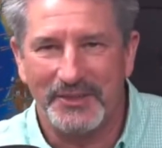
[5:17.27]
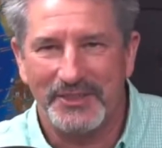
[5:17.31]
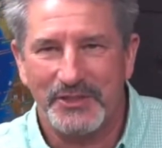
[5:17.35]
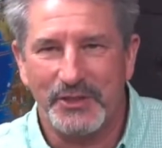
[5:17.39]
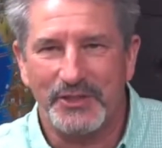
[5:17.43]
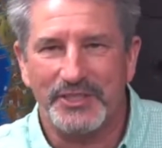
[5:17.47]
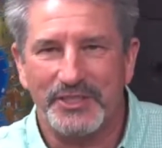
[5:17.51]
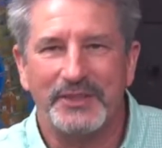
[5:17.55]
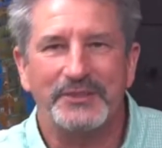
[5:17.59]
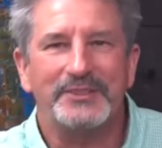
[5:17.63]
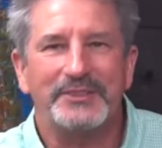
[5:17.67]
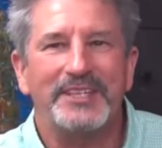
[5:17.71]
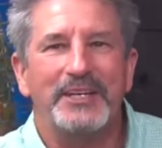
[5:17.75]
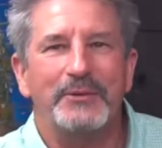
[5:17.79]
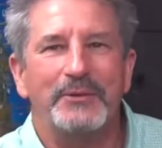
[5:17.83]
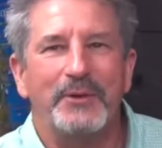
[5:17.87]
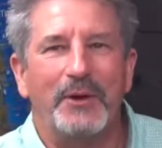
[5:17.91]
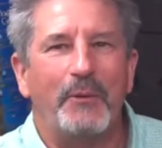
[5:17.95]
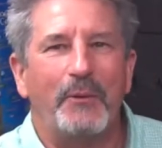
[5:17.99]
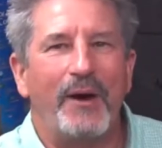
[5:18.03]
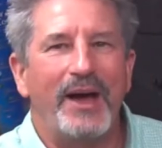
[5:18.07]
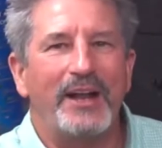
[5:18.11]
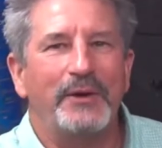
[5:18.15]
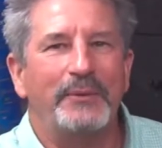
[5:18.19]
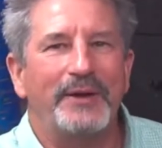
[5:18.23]
So I said, tell you what,
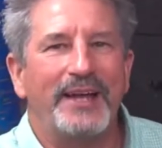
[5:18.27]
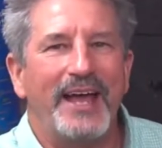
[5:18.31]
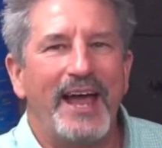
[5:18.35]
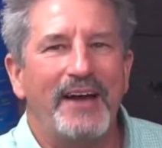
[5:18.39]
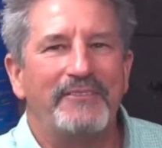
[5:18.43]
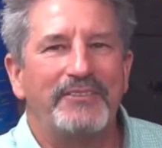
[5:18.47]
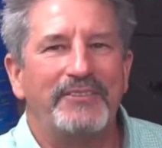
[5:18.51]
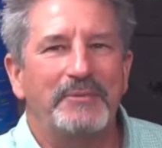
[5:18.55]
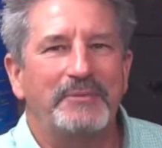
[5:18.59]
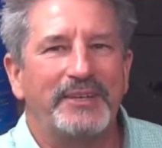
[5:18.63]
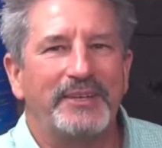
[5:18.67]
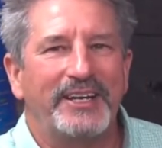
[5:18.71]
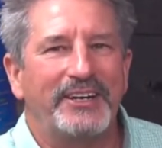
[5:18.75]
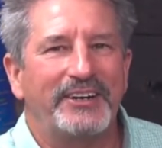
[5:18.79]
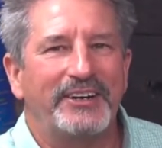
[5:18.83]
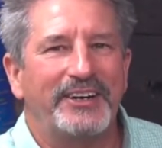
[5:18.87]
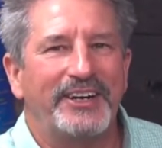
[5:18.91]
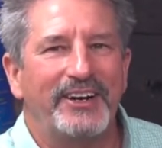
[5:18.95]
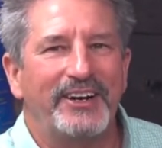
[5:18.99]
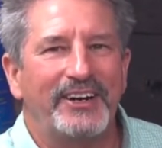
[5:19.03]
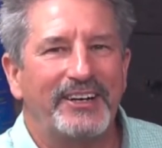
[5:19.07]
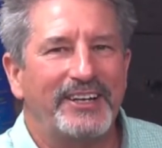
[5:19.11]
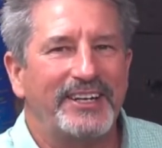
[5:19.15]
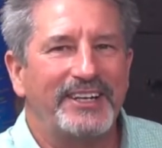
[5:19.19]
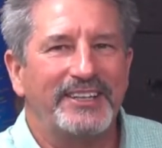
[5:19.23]
why don't we have him
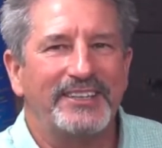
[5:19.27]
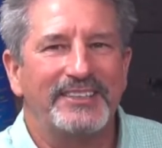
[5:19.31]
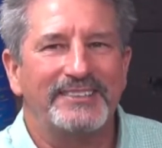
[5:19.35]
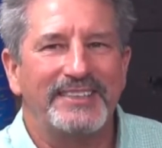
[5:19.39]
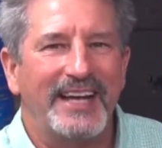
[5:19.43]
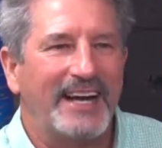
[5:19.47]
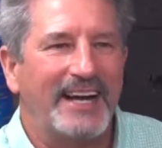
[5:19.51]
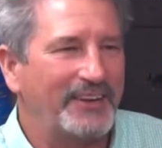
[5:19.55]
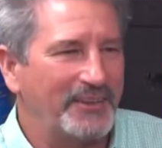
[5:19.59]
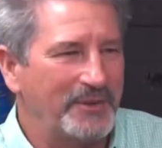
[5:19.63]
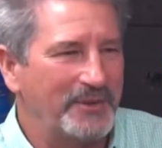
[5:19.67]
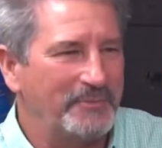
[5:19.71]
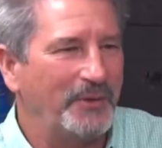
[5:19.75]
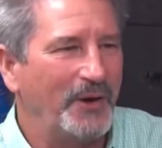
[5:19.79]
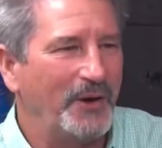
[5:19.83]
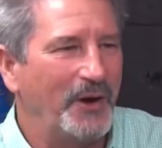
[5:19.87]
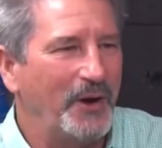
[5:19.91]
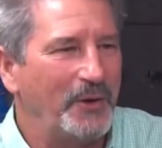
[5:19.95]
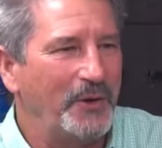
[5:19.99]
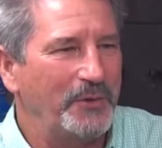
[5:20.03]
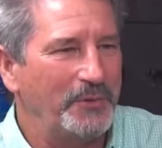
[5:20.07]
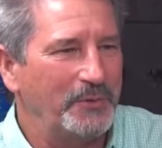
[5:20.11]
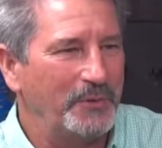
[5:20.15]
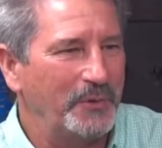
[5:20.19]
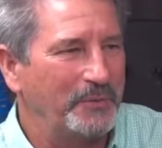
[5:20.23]
carrying our gear down to the
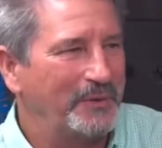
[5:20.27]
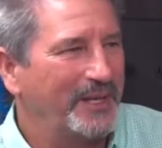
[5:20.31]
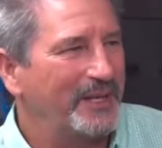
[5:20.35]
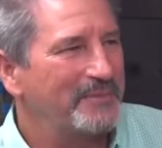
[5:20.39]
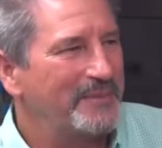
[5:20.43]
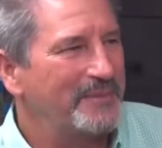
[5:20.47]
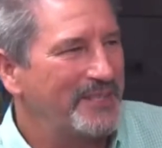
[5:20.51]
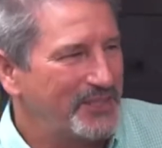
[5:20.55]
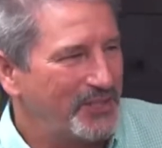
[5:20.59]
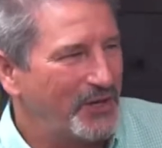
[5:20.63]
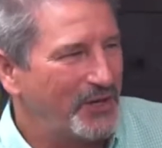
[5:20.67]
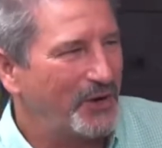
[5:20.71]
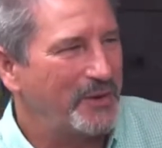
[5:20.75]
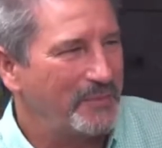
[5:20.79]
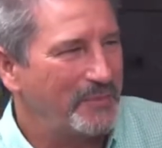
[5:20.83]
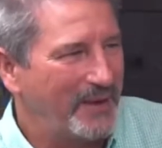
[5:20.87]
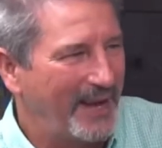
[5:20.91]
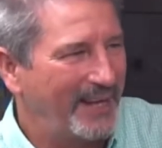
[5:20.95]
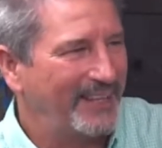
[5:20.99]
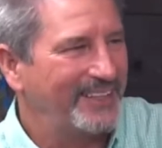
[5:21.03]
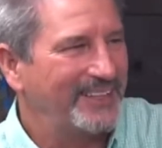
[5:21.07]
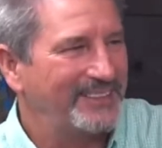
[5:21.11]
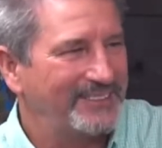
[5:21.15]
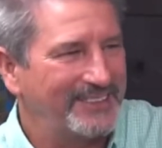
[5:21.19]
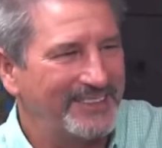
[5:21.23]
boat? We'll get him in the show, him
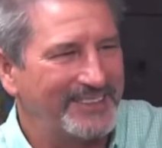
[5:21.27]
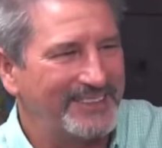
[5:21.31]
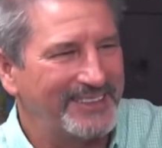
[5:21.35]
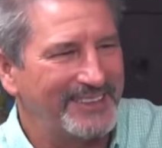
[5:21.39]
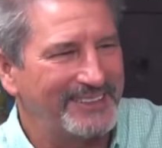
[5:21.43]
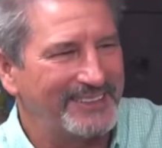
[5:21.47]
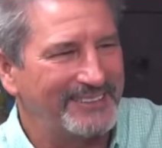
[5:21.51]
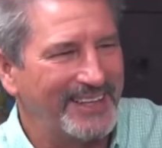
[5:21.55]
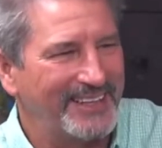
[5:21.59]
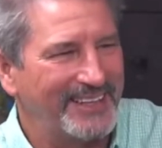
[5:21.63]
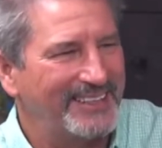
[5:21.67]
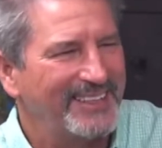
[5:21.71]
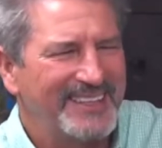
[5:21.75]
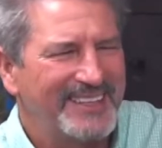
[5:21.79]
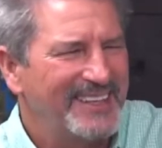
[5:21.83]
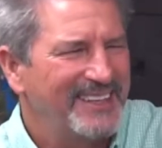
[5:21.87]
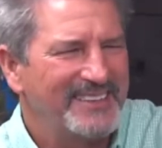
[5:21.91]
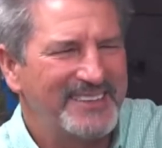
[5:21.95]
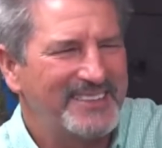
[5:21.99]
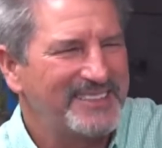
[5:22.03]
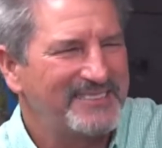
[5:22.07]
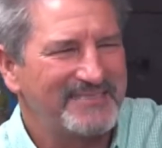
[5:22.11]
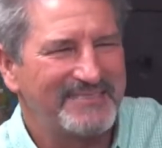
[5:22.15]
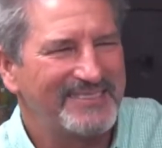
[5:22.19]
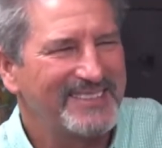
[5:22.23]
handing us our gear, right?
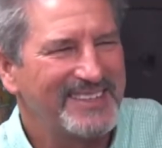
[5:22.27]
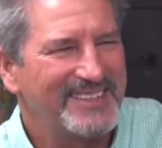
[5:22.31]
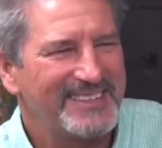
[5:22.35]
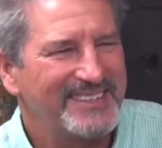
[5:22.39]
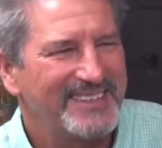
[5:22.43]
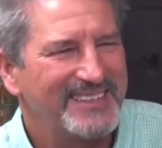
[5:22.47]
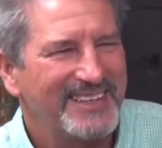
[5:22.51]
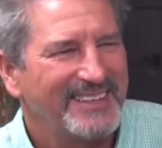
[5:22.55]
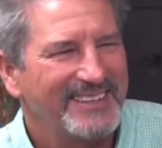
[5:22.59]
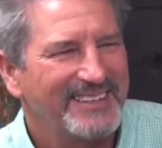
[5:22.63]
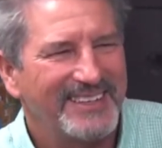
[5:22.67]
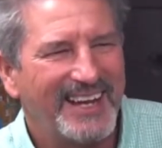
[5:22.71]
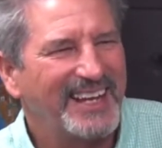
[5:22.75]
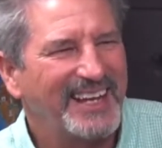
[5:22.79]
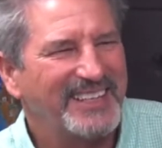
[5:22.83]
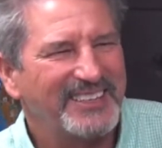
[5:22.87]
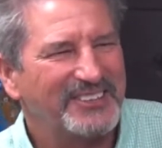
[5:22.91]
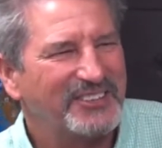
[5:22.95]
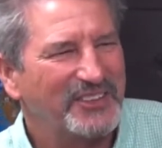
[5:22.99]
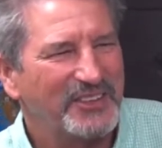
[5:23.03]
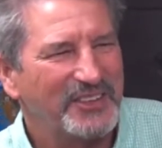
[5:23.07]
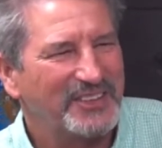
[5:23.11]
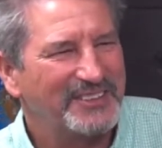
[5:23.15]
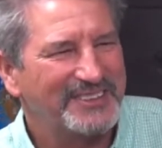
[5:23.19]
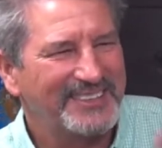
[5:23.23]
This
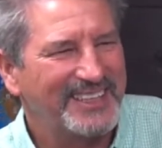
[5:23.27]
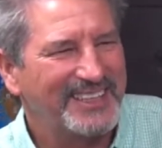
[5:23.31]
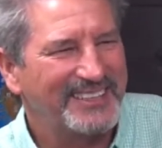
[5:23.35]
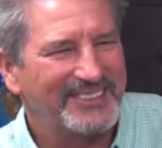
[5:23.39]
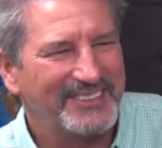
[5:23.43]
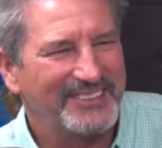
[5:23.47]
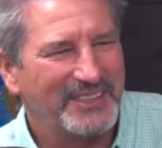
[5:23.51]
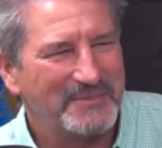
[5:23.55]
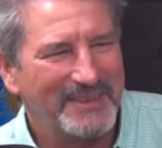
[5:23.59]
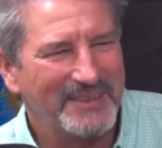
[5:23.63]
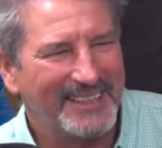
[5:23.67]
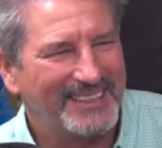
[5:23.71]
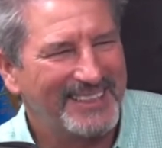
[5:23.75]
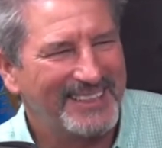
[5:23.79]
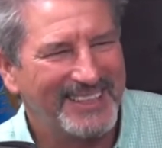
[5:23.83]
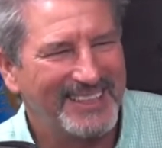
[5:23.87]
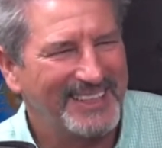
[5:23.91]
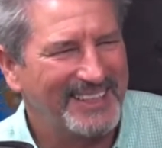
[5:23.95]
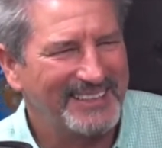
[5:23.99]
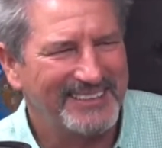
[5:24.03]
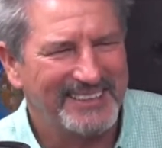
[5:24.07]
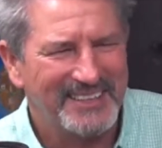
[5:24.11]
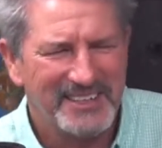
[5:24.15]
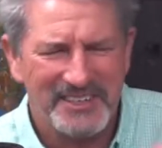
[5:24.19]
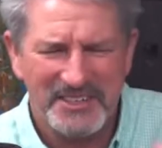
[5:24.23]
9-year-old, 10-year-old Mexican
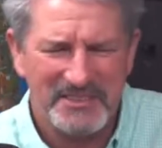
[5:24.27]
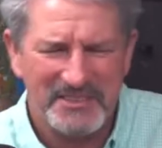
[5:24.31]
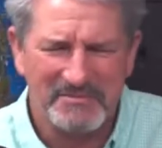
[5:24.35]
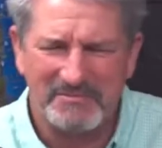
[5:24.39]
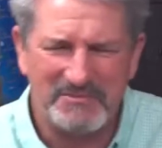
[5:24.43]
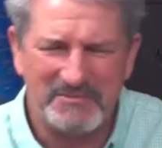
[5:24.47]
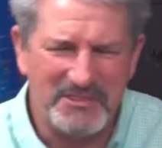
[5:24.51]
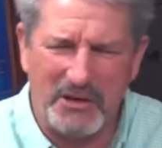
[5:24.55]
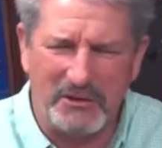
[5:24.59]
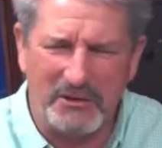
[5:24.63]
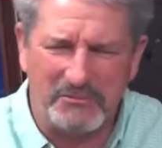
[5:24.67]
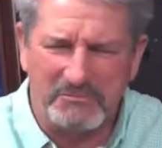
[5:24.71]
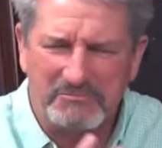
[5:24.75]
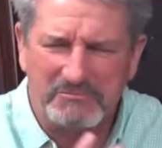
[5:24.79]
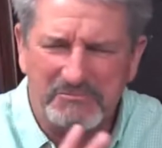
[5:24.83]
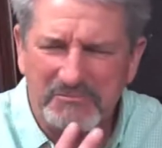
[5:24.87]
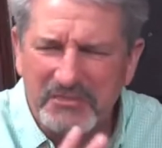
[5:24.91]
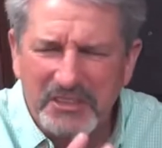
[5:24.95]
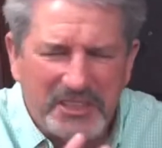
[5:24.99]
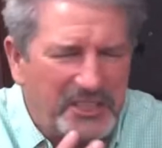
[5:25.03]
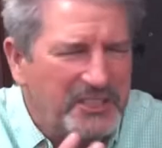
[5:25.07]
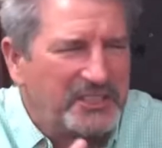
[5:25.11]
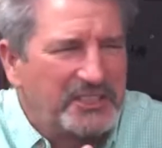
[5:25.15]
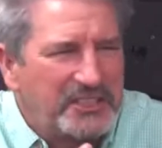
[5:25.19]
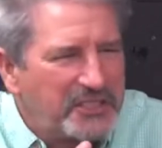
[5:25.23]
kid, you know,
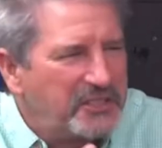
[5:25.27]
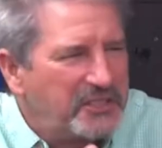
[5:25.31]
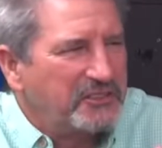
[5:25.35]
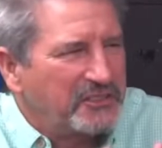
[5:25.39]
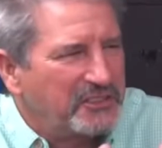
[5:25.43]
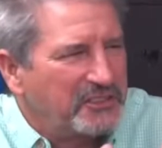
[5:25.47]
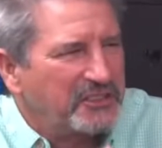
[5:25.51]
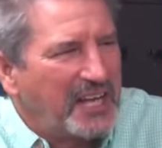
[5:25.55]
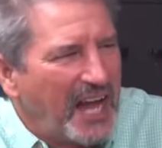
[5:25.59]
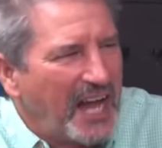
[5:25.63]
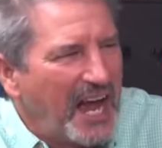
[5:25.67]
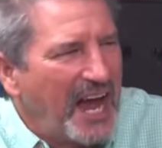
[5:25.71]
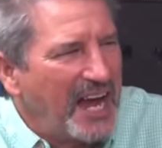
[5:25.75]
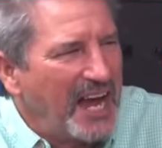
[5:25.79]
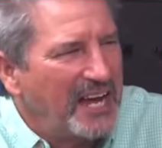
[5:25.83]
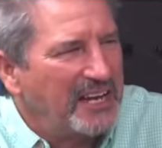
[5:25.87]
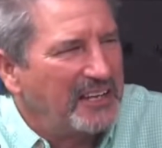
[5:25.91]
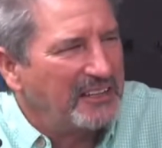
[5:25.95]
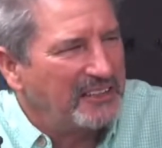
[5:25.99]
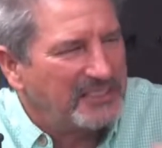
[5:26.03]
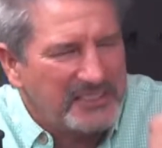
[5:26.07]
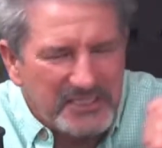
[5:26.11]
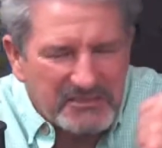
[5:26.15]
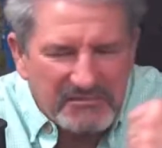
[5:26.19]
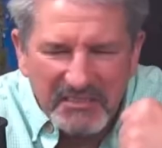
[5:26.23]
really cute little guy, you
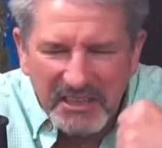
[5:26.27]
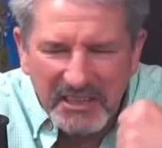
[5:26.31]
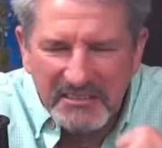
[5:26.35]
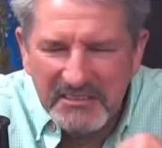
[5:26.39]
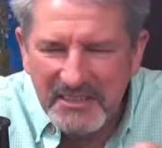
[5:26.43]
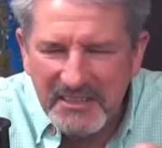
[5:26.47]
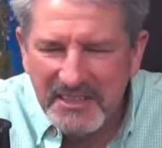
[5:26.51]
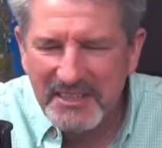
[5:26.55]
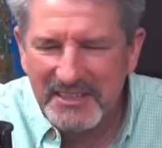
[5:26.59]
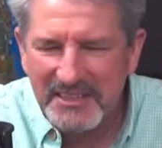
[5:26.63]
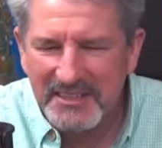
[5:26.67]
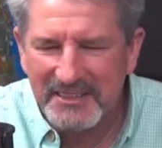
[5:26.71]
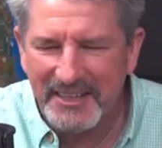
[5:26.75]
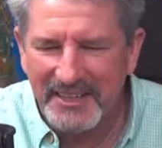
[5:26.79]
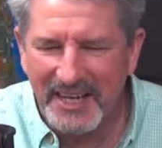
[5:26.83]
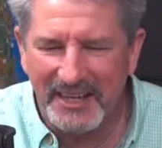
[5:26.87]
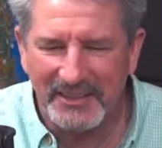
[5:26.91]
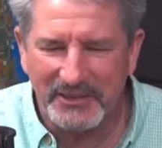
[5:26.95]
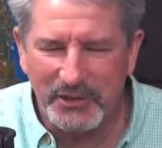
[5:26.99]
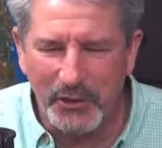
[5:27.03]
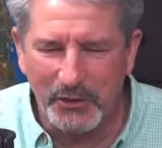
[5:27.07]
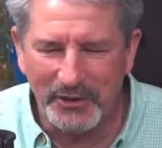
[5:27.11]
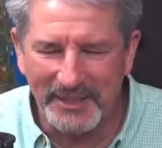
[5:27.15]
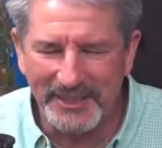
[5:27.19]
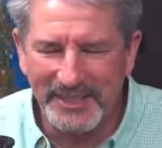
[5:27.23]
know, just like, and
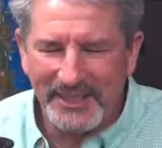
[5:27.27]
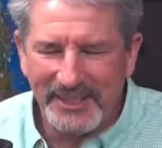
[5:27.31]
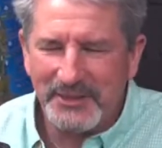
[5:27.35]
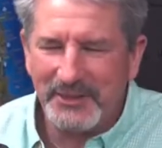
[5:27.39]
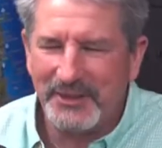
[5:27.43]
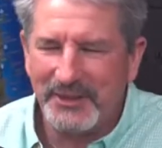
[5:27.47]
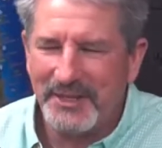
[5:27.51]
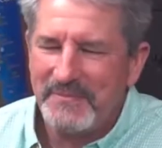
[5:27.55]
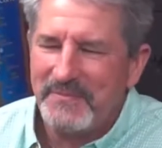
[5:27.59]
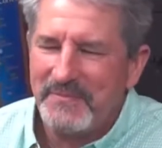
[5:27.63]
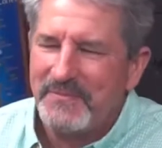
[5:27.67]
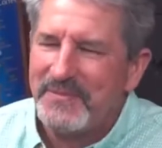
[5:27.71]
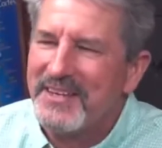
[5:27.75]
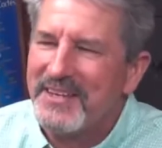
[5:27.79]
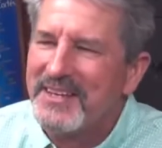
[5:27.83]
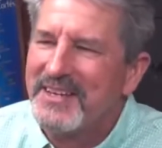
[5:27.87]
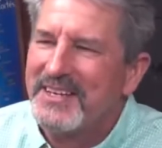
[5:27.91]
totally into it.